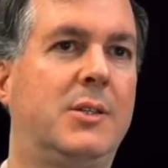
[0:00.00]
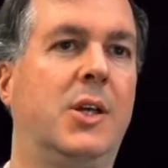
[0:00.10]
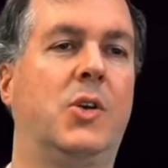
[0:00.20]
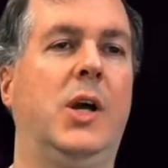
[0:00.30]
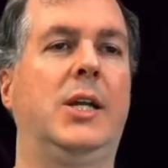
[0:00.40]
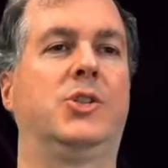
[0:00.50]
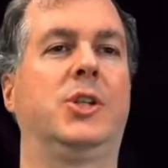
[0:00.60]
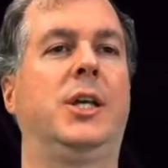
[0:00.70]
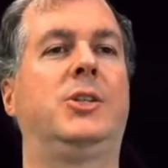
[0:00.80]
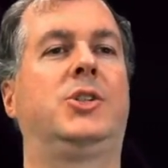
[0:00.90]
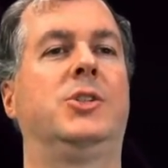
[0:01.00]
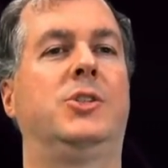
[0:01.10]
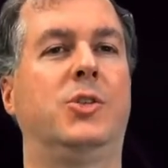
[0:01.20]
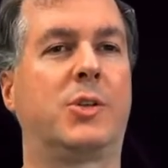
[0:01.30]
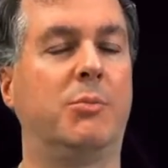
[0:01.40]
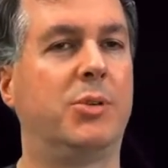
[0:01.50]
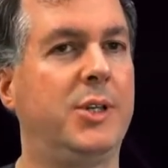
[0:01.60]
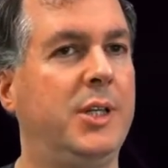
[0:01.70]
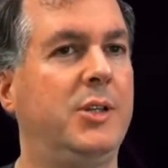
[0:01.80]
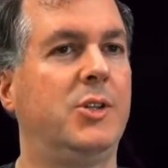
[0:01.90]
Congratulations, you
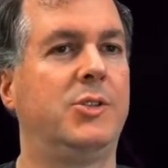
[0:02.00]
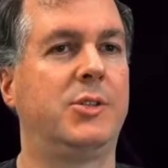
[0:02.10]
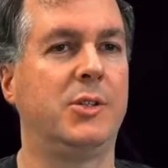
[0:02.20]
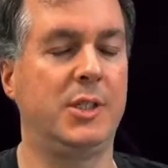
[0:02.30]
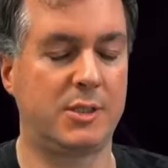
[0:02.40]
completed your duties.